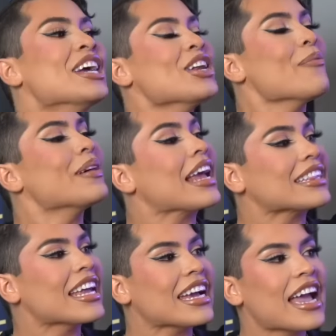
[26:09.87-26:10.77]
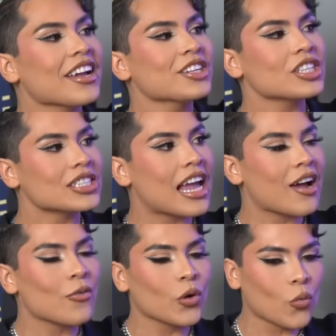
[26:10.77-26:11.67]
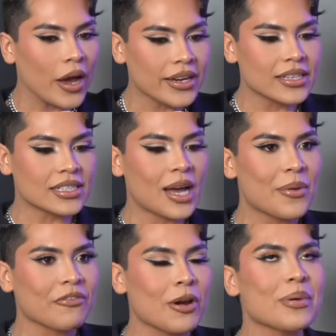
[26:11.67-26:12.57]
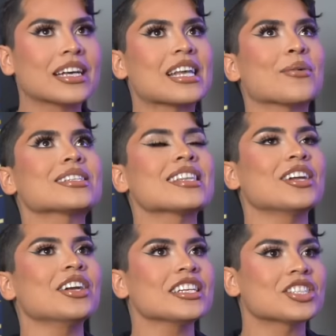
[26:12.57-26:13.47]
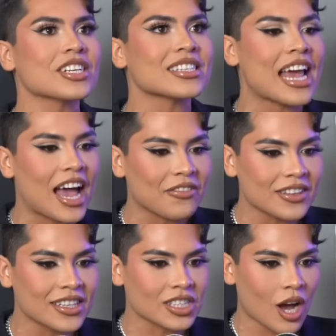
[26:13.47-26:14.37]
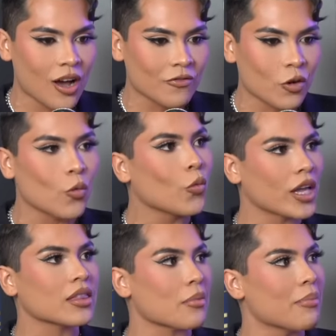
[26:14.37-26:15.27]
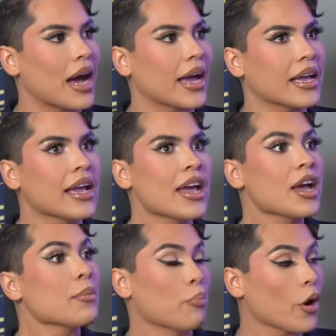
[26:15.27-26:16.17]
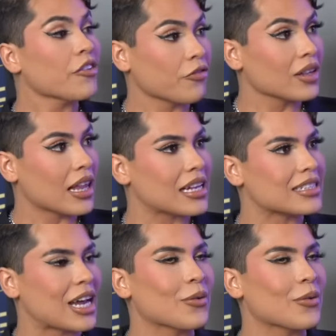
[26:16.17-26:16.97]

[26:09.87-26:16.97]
No, but I think I understand where Wendy's coming from because I was literally just having this convo with my boyfriend last mm-hmm.